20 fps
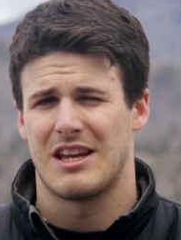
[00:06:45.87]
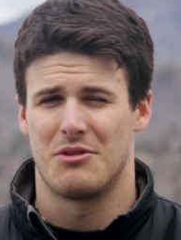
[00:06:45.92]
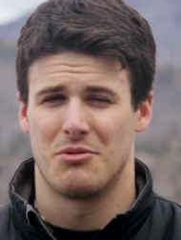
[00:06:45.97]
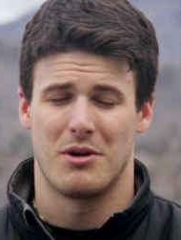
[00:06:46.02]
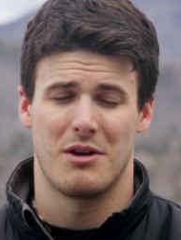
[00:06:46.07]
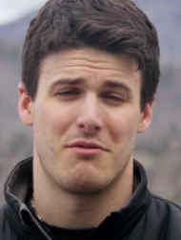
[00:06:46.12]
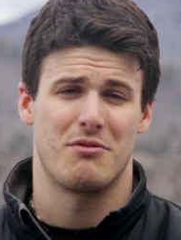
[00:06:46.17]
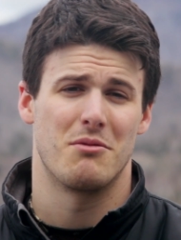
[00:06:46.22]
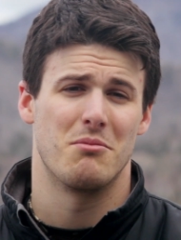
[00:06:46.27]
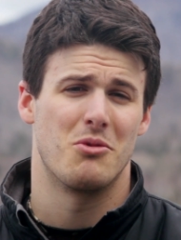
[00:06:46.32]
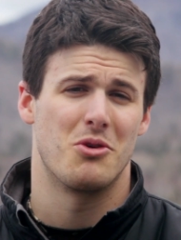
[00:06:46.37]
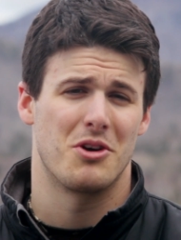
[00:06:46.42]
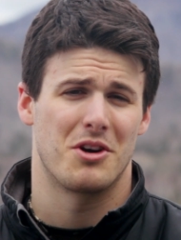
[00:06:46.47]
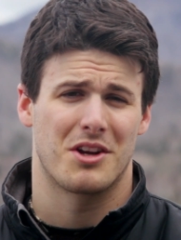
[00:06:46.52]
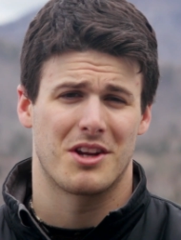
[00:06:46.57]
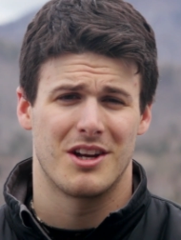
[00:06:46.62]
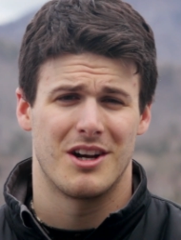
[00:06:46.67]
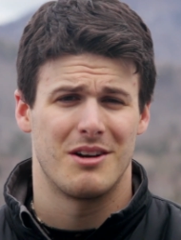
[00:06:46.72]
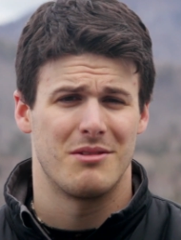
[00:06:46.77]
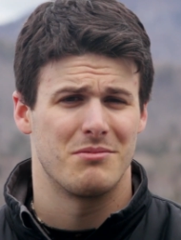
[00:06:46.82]
Can't wait for more
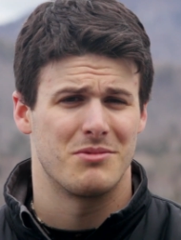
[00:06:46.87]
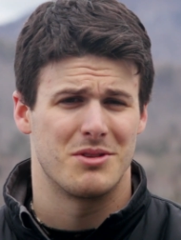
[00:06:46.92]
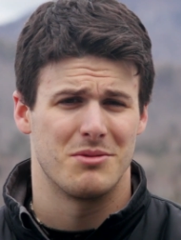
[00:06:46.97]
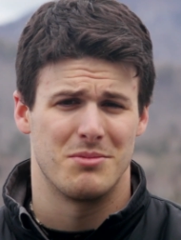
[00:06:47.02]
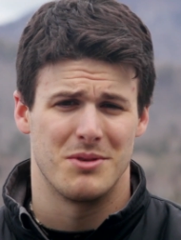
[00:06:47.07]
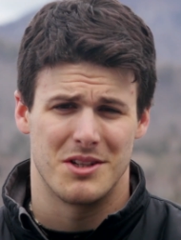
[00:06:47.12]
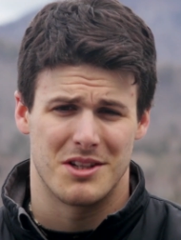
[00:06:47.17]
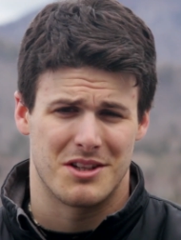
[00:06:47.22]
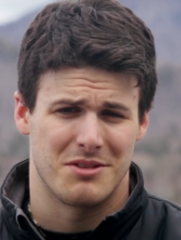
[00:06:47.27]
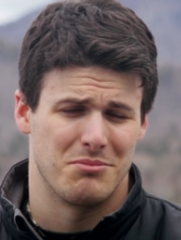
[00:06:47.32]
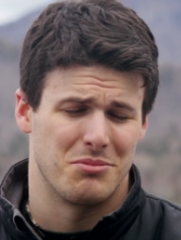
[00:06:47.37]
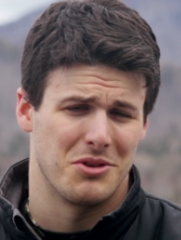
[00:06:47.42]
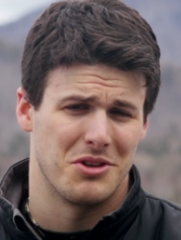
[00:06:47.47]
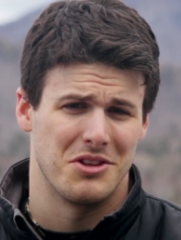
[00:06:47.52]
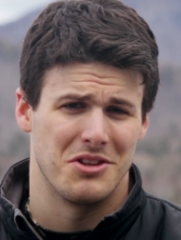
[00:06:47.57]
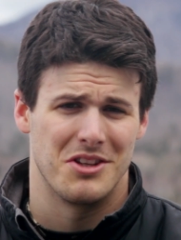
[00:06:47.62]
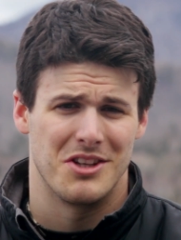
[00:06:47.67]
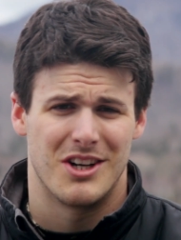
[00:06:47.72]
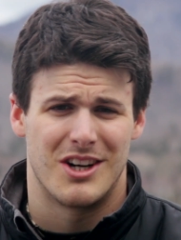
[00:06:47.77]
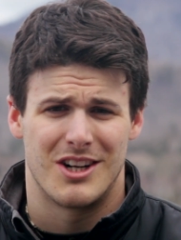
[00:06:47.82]
to come, to be
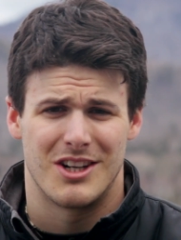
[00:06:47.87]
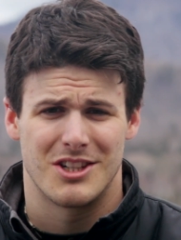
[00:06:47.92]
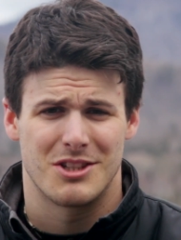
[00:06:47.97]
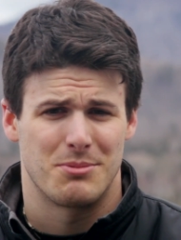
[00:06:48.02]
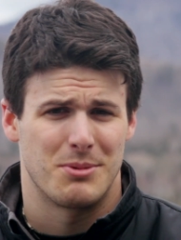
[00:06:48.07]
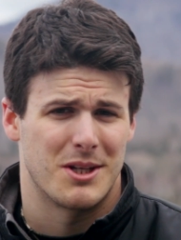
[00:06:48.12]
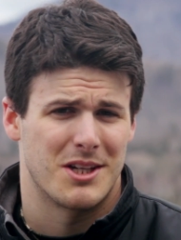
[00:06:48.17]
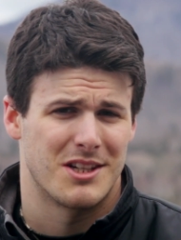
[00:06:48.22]
completely honest,